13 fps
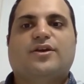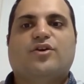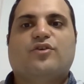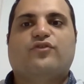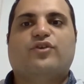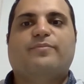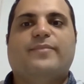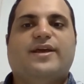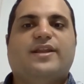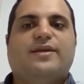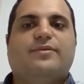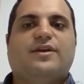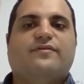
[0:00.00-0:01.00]
for
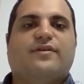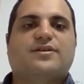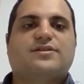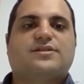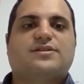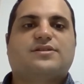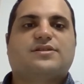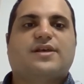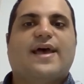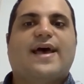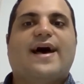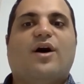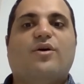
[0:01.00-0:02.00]
many Pfas.
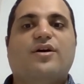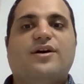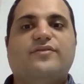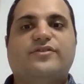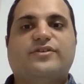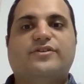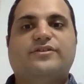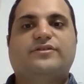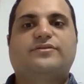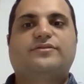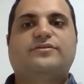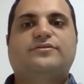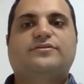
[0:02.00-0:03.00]
However,
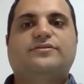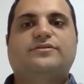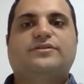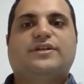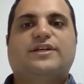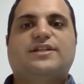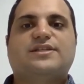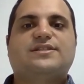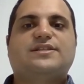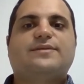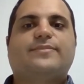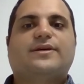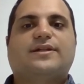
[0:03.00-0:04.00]
it is
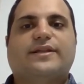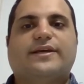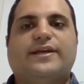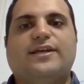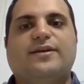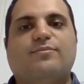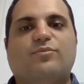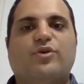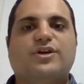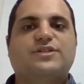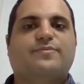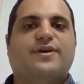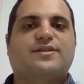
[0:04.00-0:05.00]
typically more
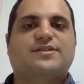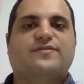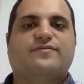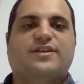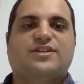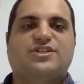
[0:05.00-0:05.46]
expensive than